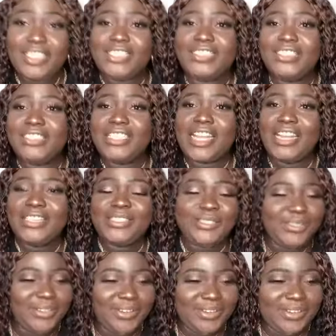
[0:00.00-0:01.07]
I just decided
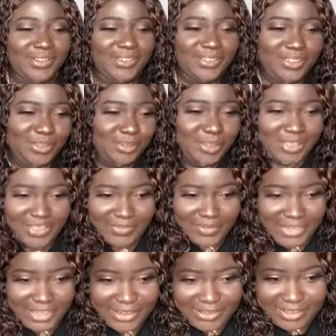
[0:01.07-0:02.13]
to do this
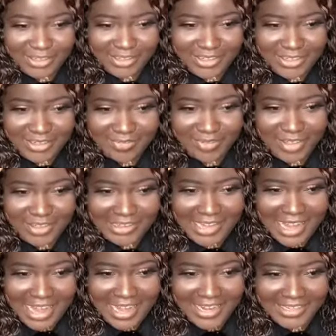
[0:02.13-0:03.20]
video and look good for you
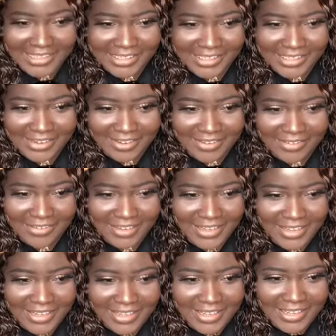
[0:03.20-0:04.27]
guys, you know,
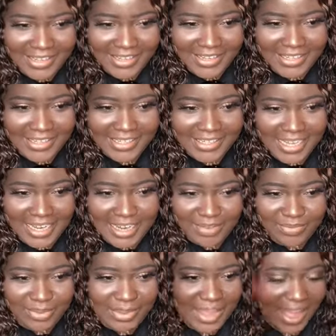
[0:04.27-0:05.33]
because I
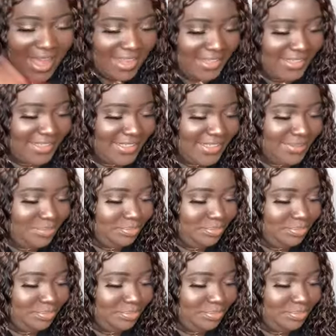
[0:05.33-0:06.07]
love you guys.